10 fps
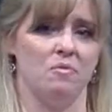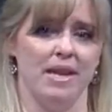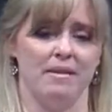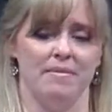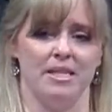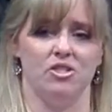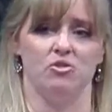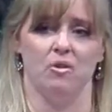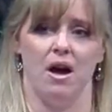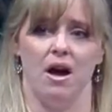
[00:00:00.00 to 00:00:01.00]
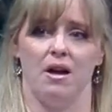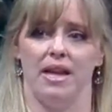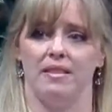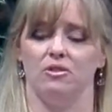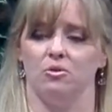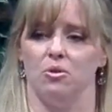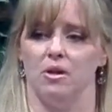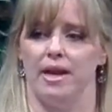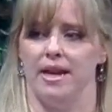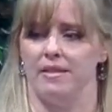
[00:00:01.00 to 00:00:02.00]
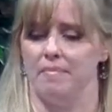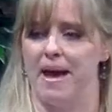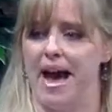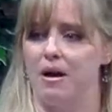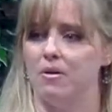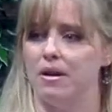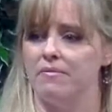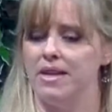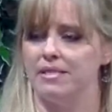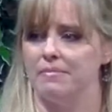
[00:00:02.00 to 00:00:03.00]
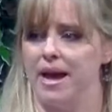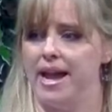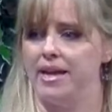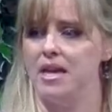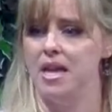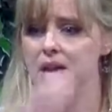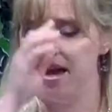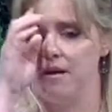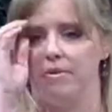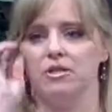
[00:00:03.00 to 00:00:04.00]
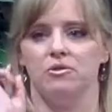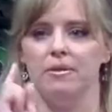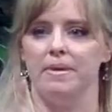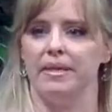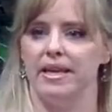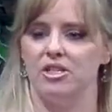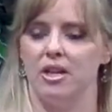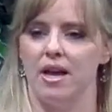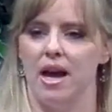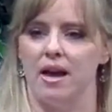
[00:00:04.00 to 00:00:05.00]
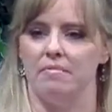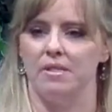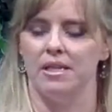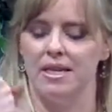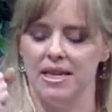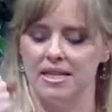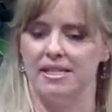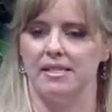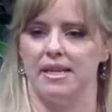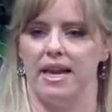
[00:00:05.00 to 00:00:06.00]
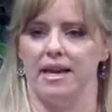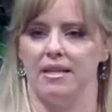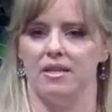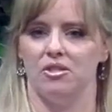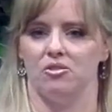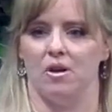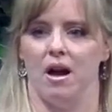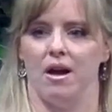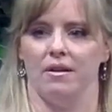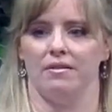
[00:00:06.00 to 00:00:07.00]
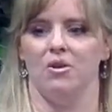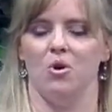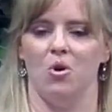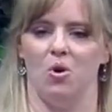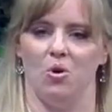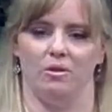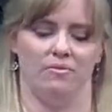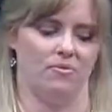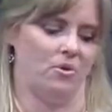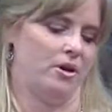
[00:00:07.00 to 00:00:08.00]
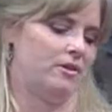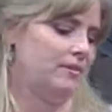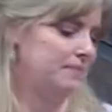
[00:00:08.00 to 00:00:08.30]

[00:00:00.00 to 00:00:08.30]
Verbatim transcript: We can be strong in the Lord and in the power of his might, and when tribulation comes, stand strong. Hold the fort.